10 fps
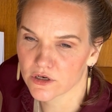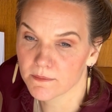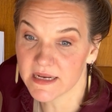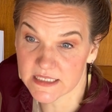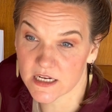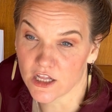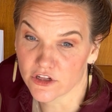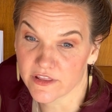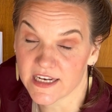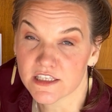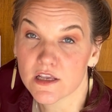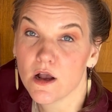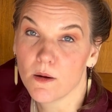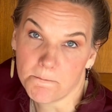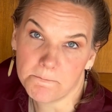mixed color that is
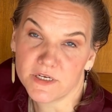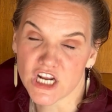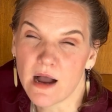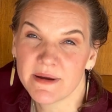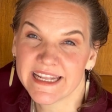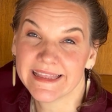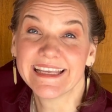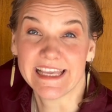dominantly